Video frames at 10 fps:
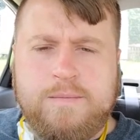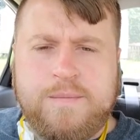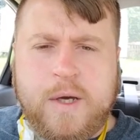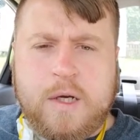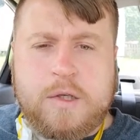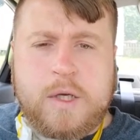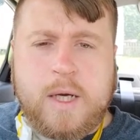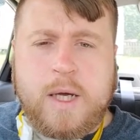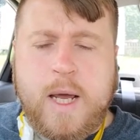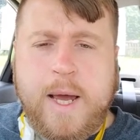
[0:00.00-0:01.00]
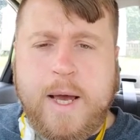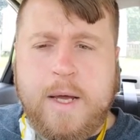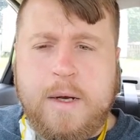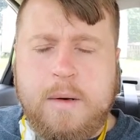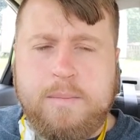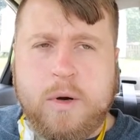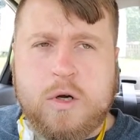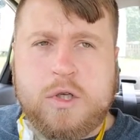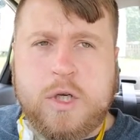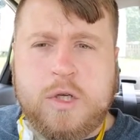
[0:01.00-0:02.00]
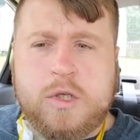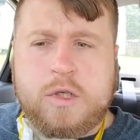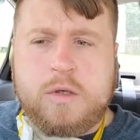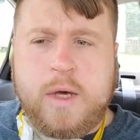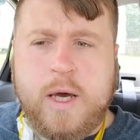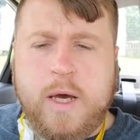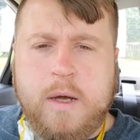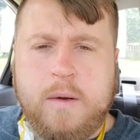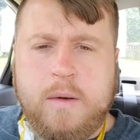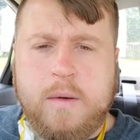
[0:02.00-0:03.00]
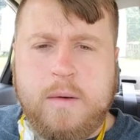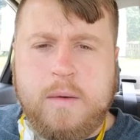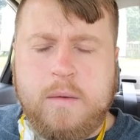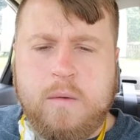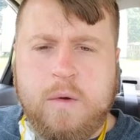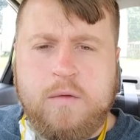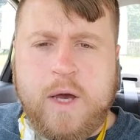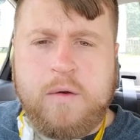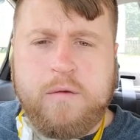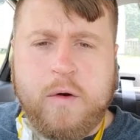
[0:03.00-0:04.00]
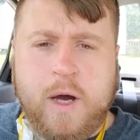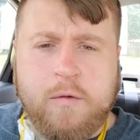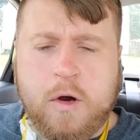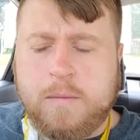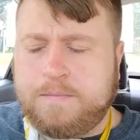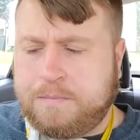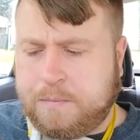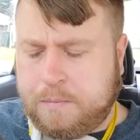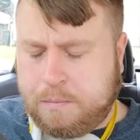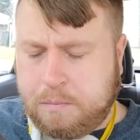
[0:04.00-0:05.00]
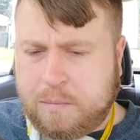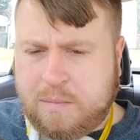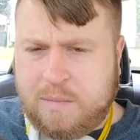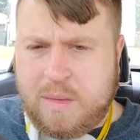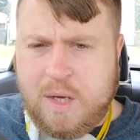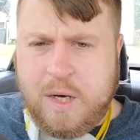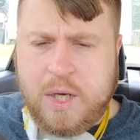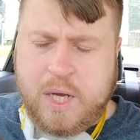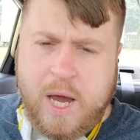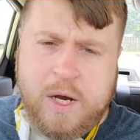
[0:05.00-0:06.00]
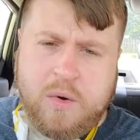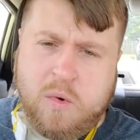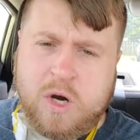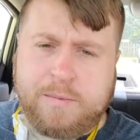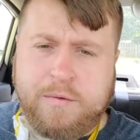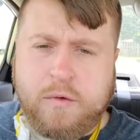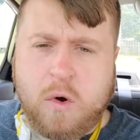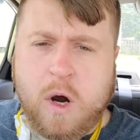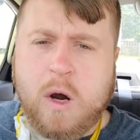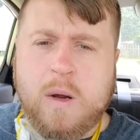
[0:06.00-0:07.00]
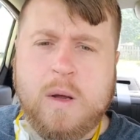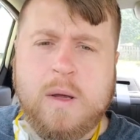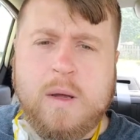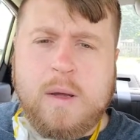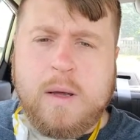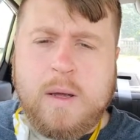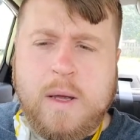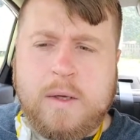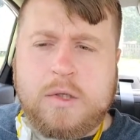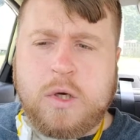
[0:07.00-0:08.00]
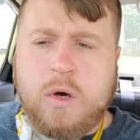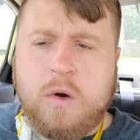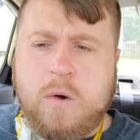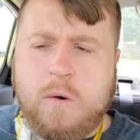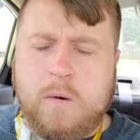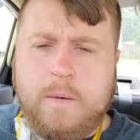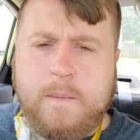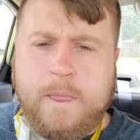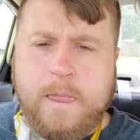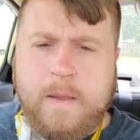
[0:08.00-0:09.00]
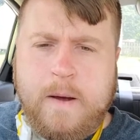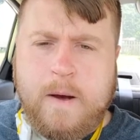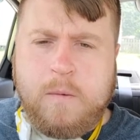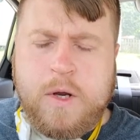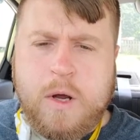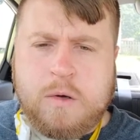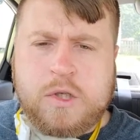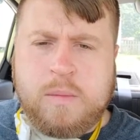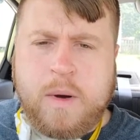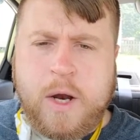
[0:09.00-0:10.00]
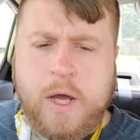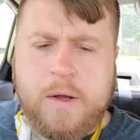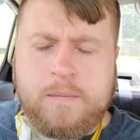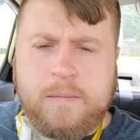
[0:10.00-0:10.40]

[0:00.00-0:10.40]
like a secondhand purchase that we've had forever. And it kind of worked before. So we know somebody